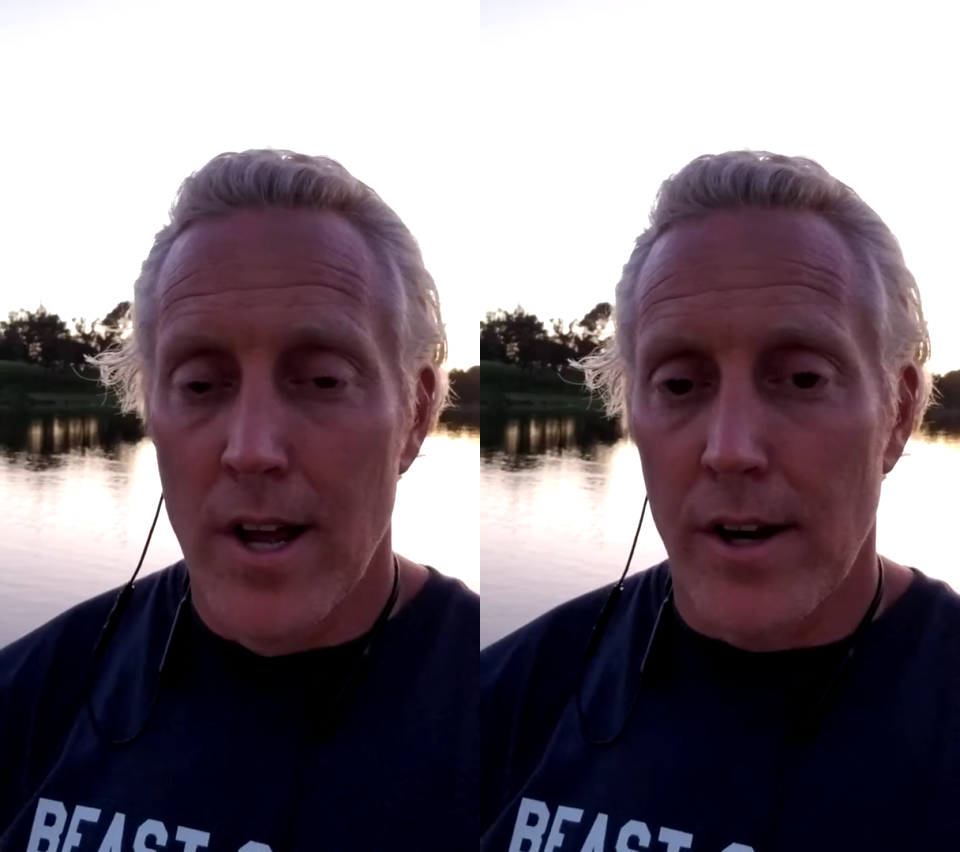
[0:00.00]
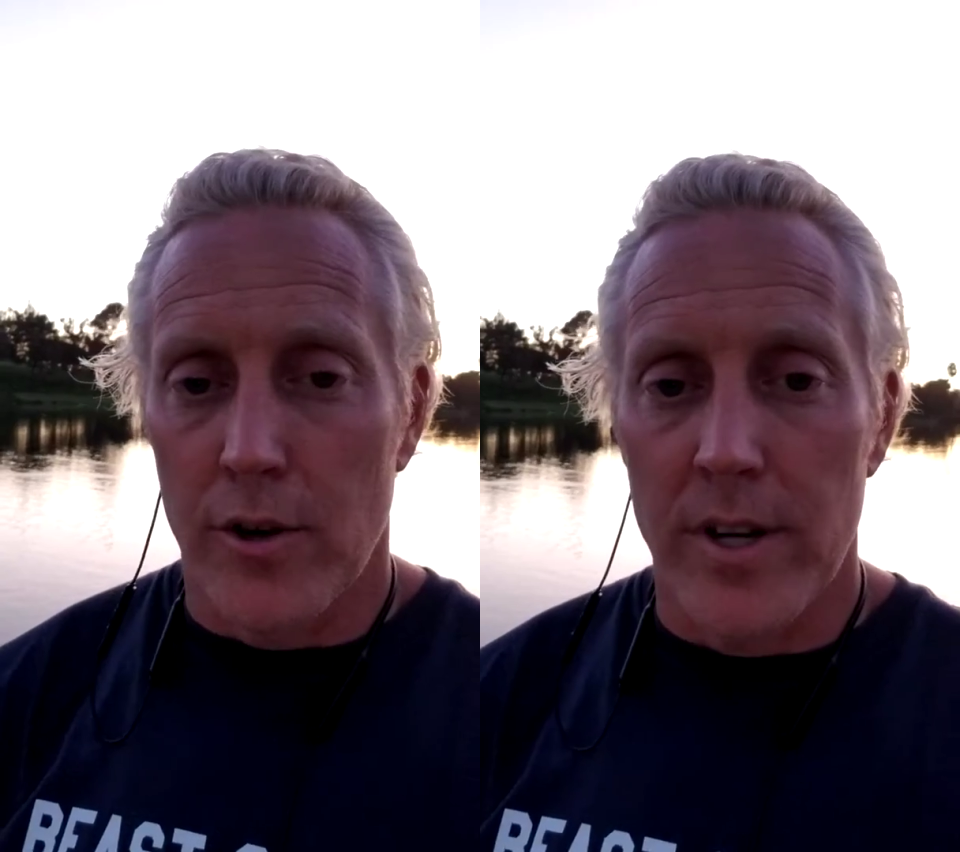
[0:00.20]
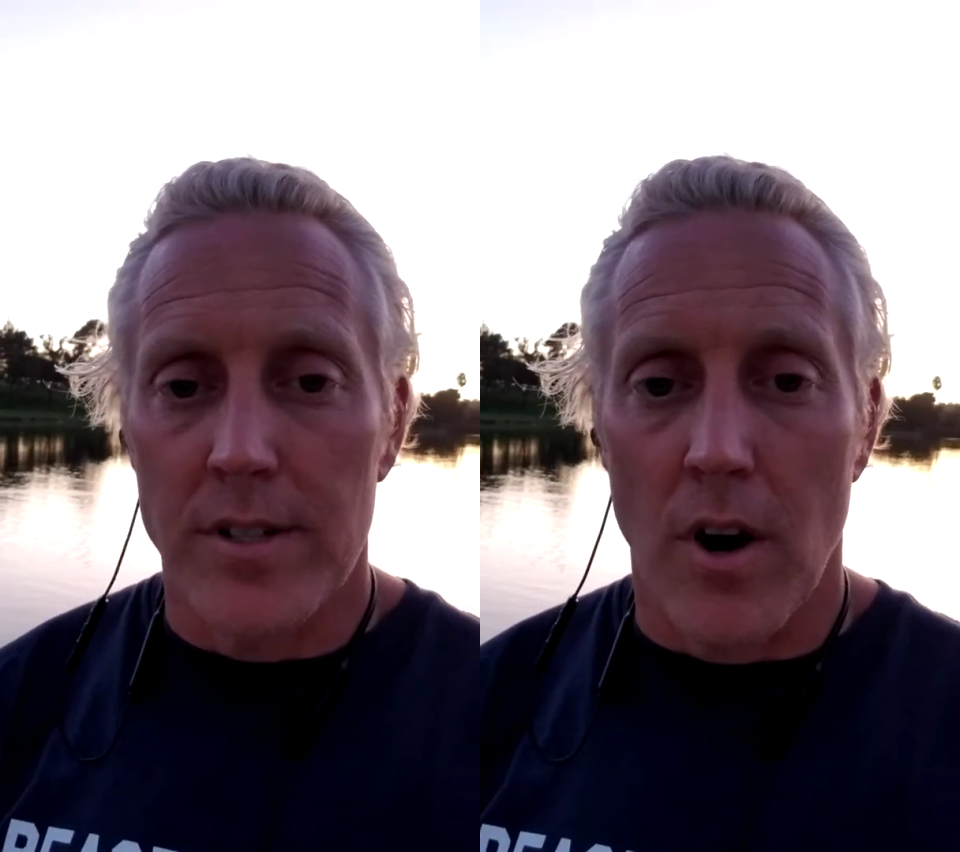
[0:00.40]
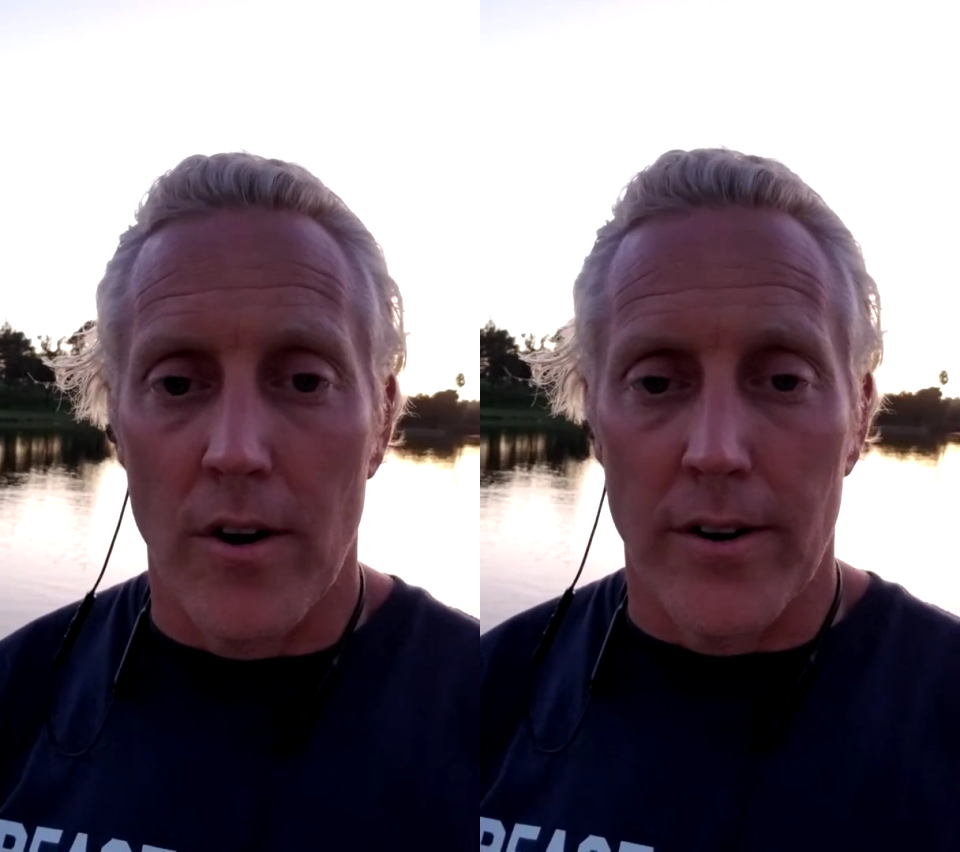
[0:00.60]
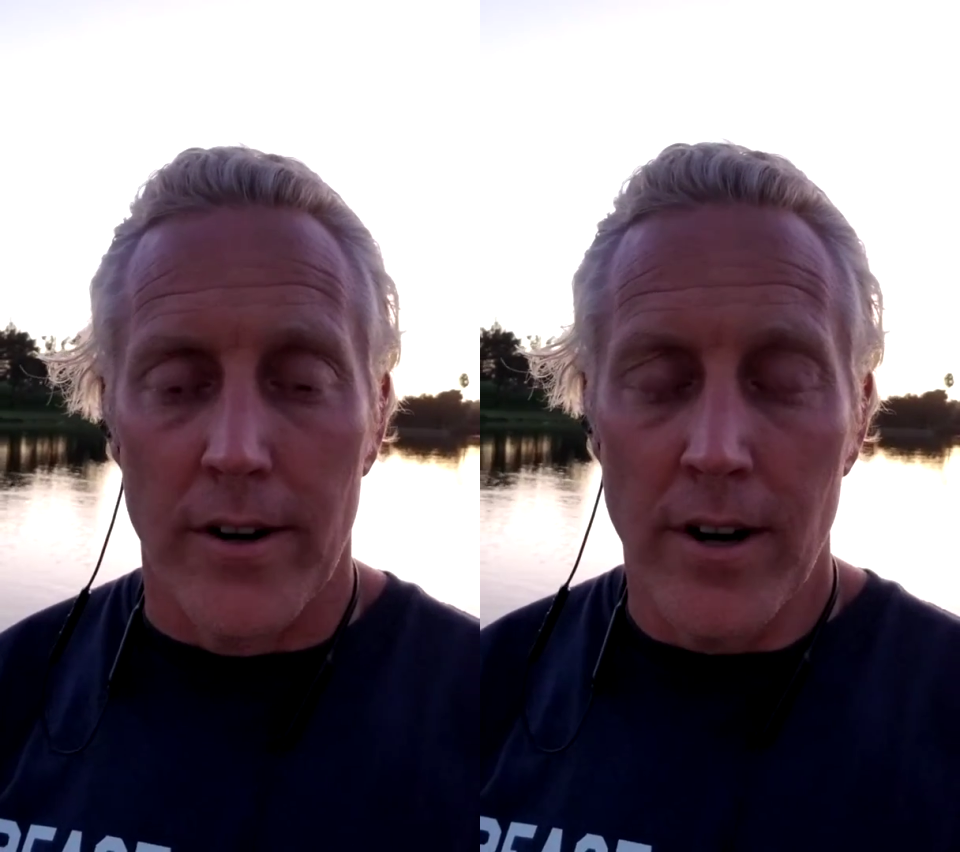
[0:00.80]
Chris
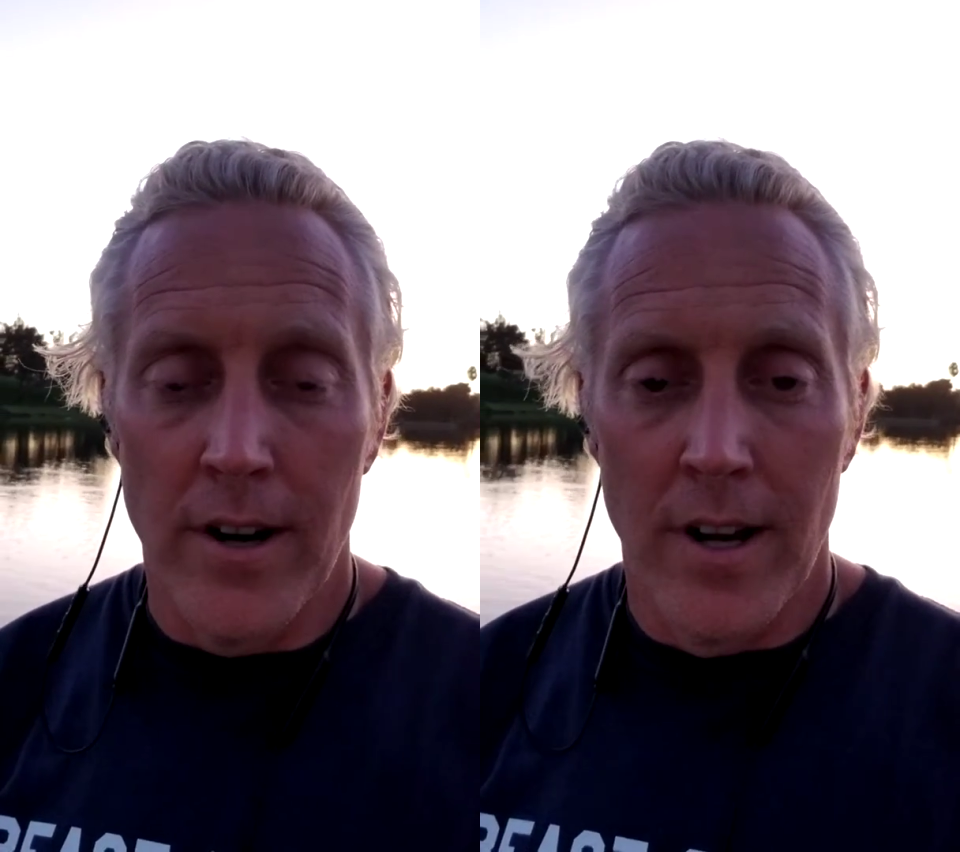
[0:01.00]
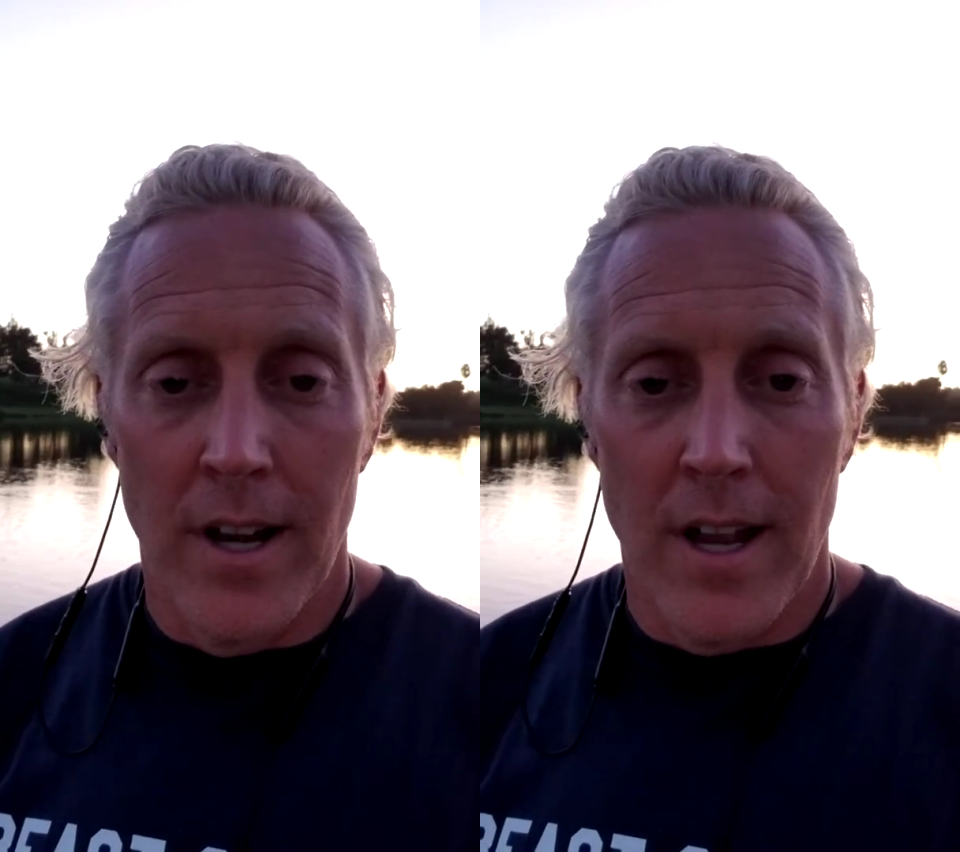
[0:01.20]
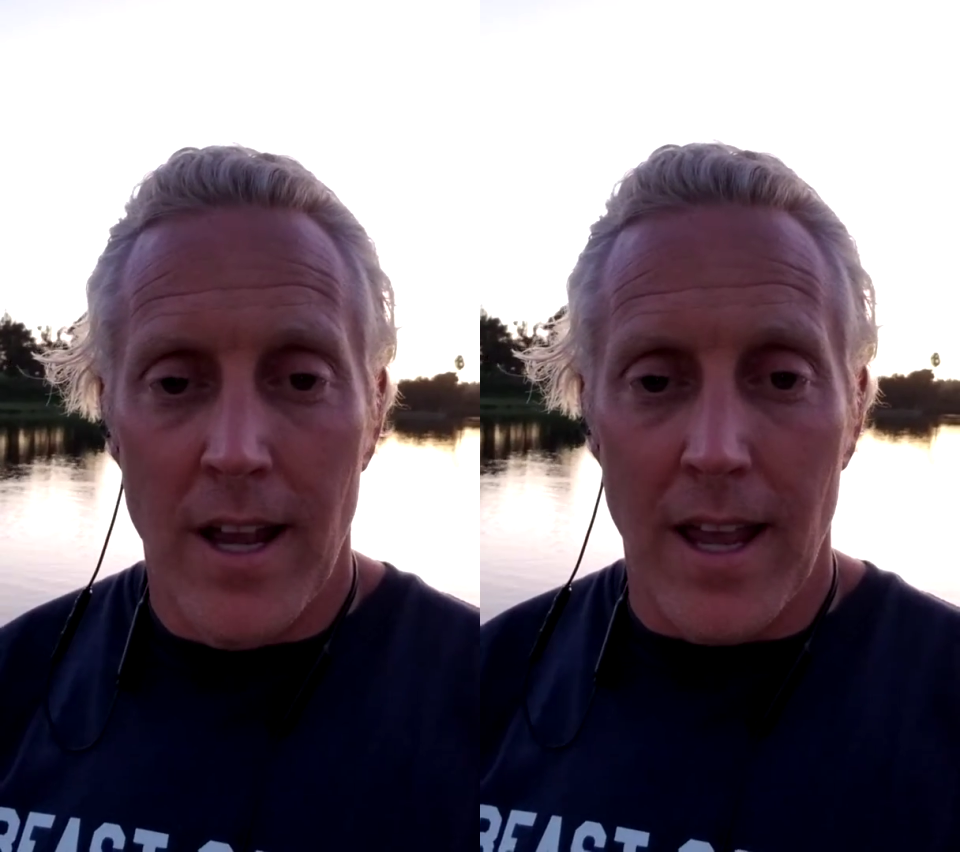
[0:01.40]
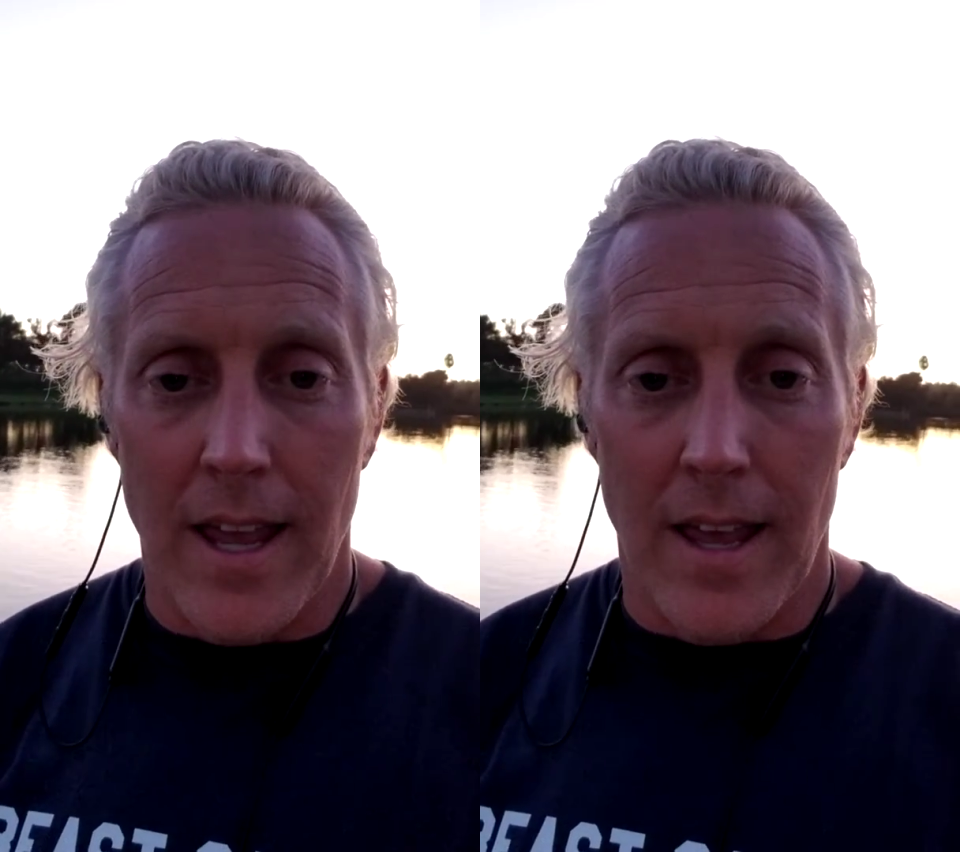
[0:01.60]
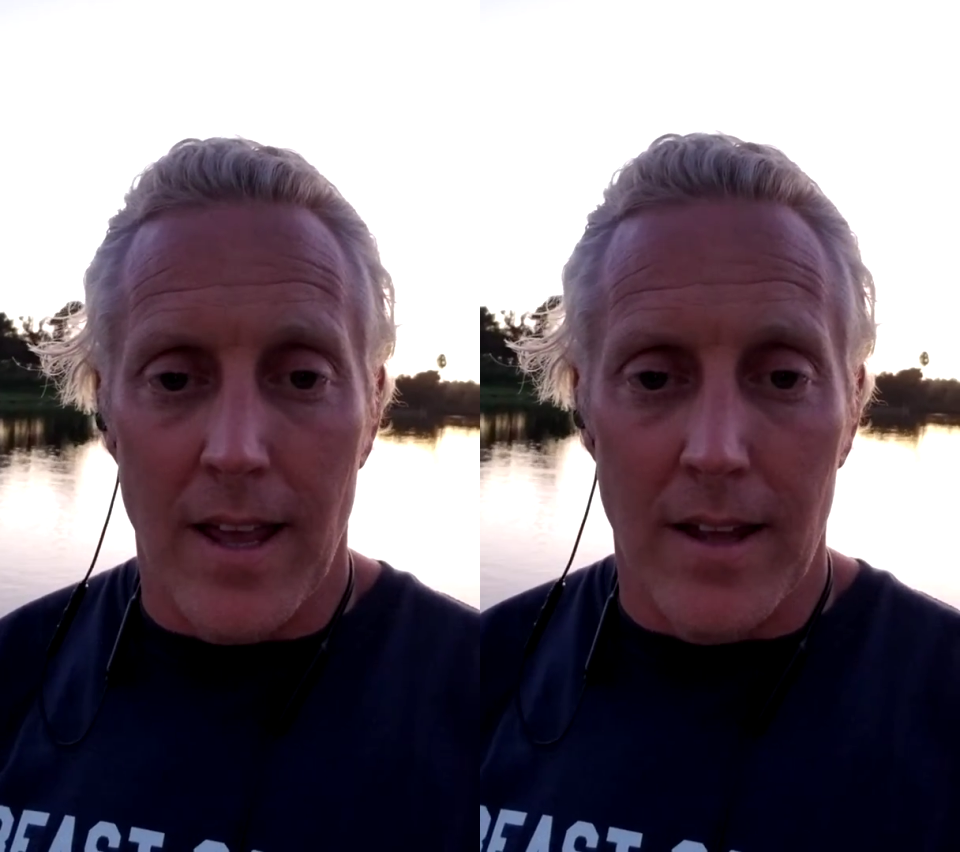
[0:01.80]
Harder
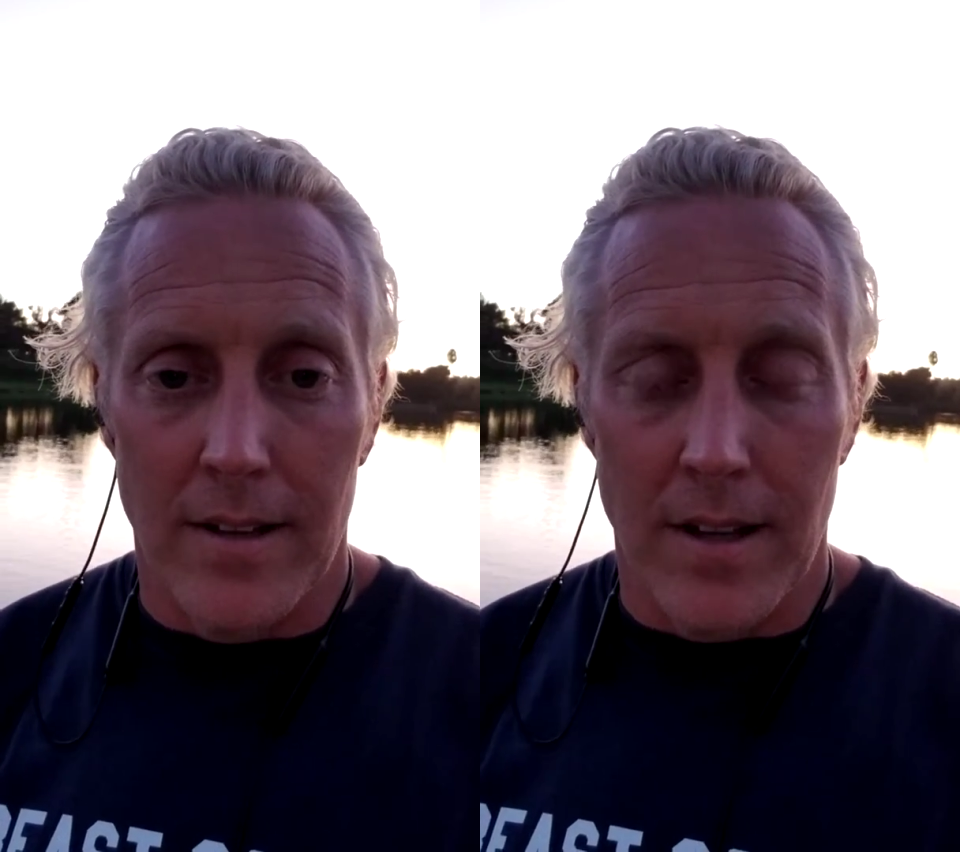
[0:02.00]
and